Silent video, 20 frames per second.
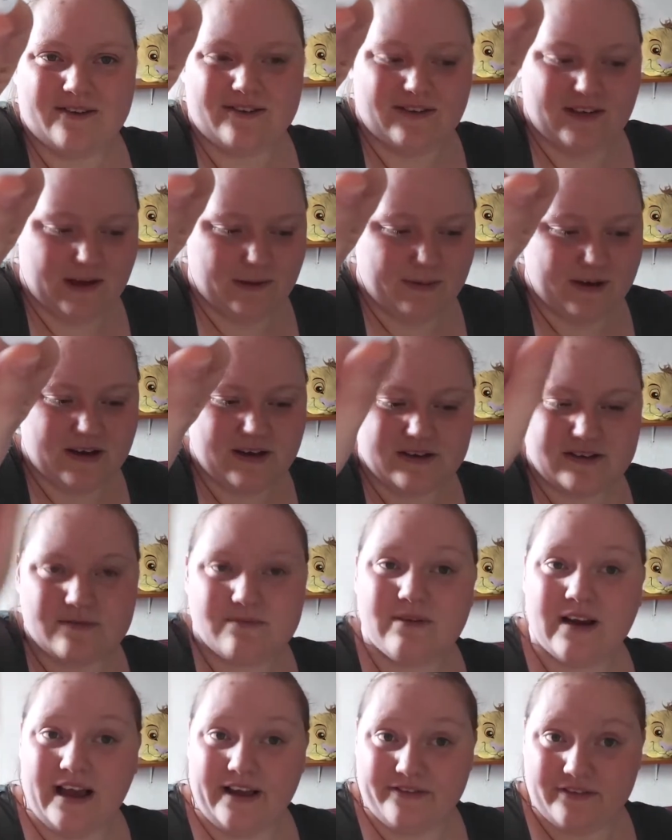which I think would be
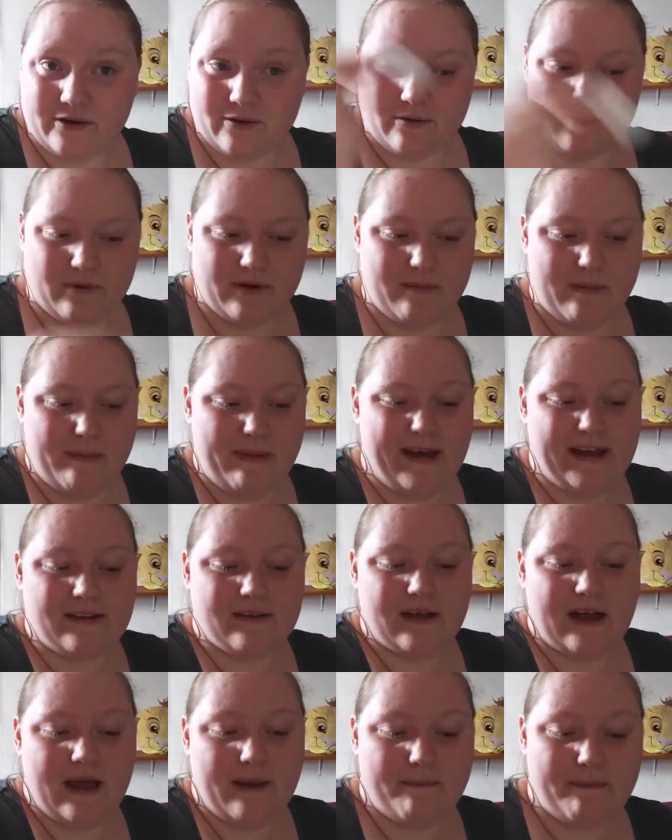good. I'll have to go on one of
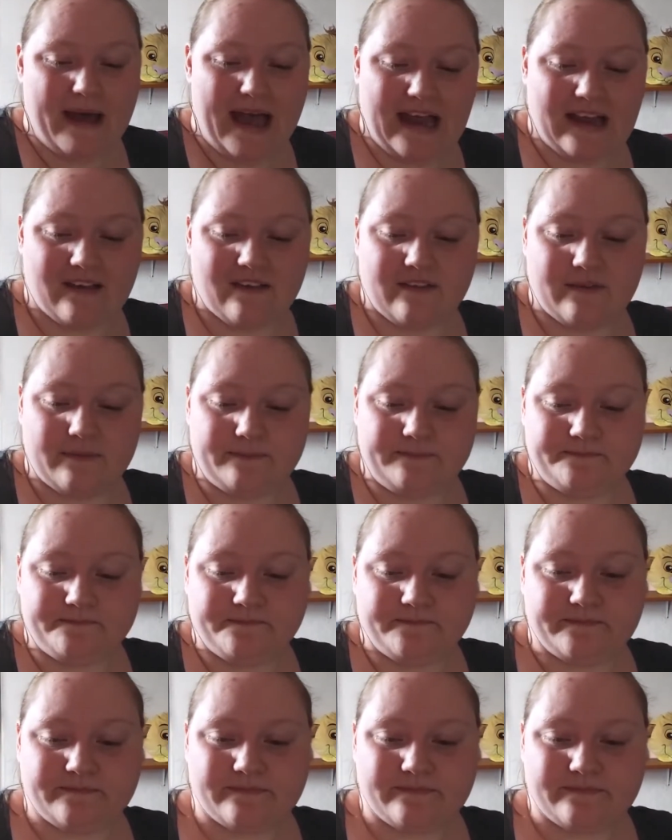my bags.